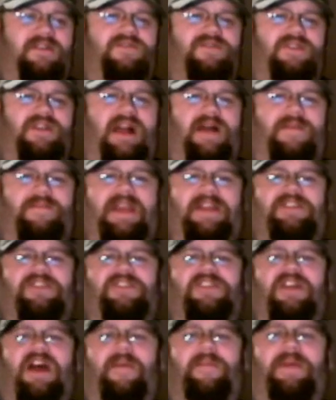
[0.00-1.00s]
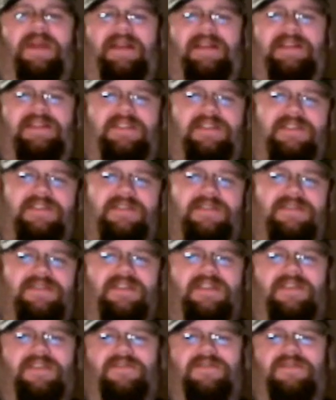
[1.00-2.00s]
They're not major topics,
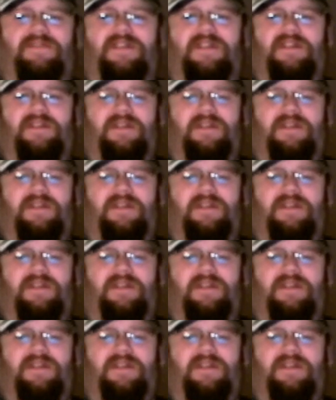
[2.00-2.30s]
you know.